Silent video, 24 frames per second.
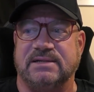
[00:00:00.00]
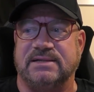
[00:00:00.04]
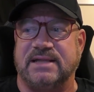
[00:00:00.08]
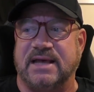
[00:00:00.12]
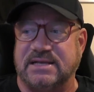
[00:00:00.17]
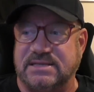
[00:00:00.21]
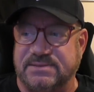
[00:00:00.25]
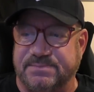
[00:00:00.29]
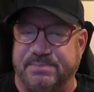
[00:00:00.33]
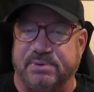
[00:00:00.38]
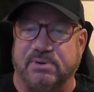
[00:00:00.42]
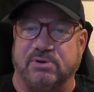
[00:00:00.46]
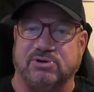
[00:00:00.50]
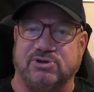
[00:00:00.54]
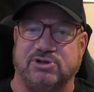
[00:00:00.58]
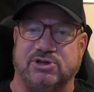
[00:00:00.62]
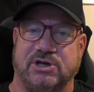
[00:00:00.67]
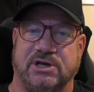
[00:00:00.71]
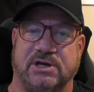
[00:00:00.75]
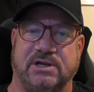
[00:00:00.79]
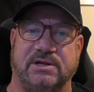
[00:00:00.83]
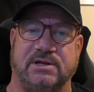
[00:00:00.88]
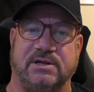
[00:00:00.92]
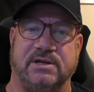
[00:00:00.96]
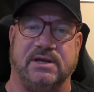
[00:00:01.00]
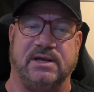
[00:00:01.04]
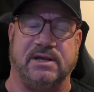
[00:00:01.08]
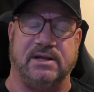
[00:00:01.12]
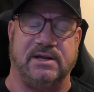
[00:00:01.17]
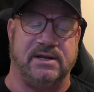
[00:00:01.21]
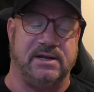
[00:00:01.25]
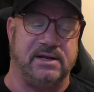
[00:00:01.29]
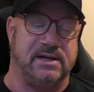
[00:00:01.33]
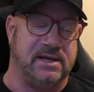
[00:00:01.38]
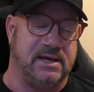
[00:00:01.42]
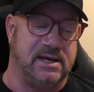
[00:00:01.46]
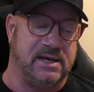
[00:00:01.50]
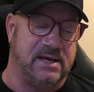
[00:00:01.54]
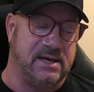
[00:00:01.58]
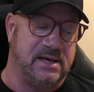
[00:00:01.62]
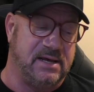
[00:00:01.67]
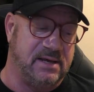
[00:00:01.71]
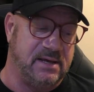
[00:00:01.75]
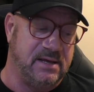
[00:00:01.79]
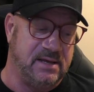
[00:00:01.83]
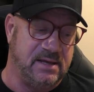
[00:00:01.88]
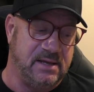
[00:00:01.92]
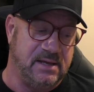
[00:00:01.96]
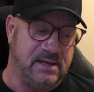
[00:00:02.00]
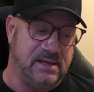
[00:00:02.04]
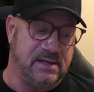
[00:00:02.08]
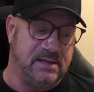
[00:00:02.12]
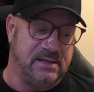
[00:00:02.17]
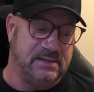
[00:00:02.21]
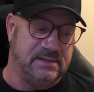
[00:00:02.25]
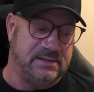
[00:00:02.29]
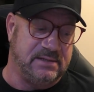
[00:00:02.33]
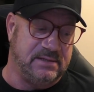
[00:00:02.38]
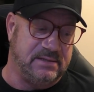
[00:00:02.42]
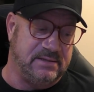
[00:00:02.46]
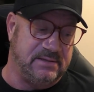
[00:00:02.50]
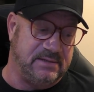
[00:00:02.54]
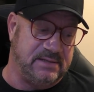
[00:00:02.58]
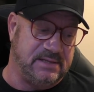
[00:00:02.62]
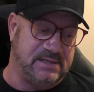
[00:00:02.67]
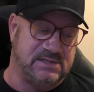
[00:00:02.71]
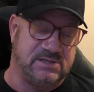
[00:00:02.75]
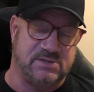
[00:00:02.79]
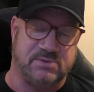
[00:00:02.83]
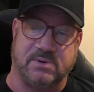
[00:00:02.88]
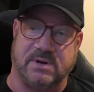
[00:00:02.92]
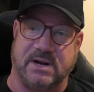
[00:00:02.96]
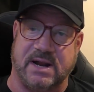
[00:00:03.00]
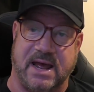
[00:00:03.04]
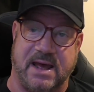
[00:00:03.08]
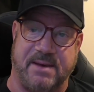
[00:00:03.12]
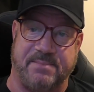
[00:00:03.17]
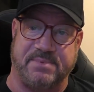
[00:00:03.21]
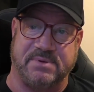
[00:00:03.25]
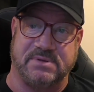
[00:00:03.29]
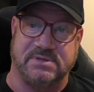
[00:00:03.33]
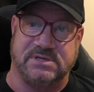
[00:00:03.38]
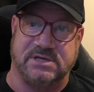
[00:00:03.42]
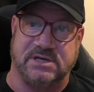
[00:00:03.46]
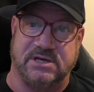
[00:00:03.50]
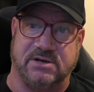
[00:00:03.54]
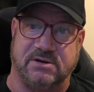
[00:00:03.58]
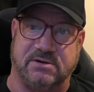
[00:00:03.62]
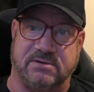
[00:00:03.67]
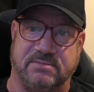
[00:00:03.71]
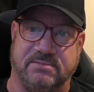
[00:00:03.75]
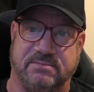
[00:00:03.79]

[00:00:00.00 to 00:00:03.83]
That's bullshit. And, uh, this is what happens here.